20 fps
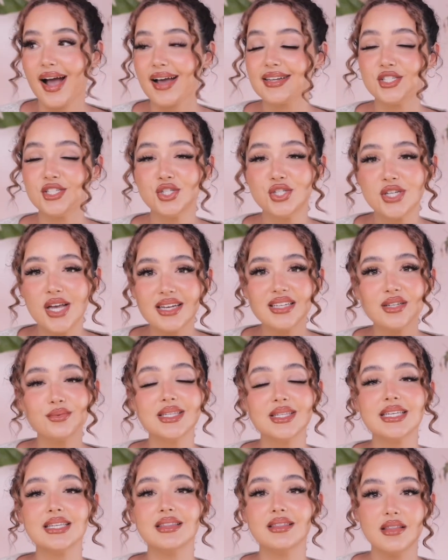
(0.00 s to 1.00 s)
I
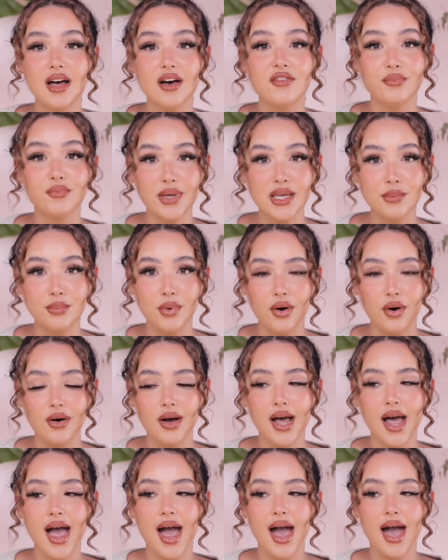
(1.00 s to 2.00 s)
genuinely love people
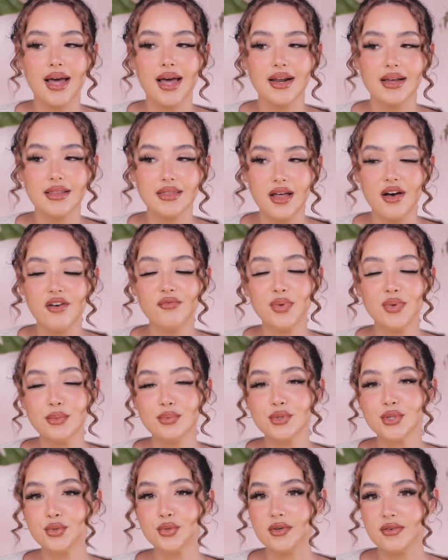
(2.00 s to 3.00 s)
and I love
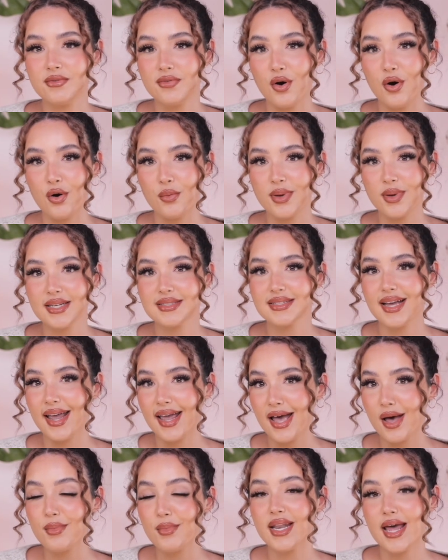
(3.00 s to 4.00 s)
people to a fault because I
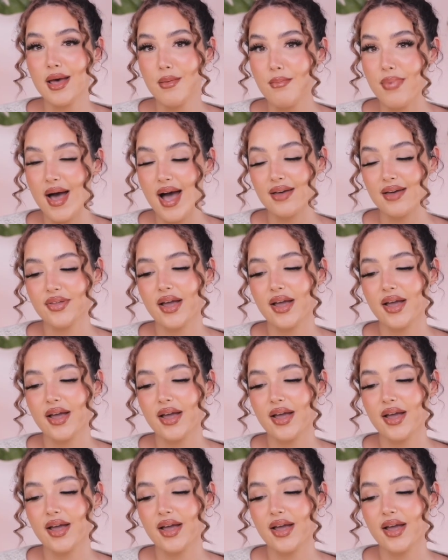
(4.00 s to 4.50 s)
am an empath.